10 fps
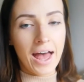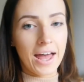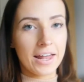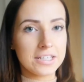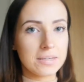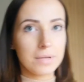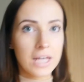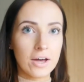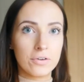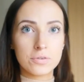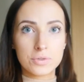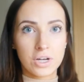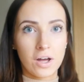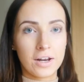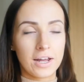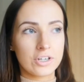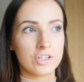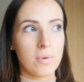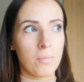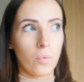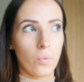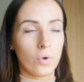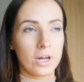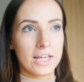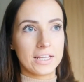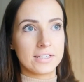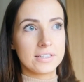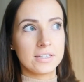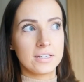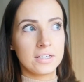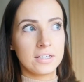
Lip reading: And something else, which I can't actually remember what it is.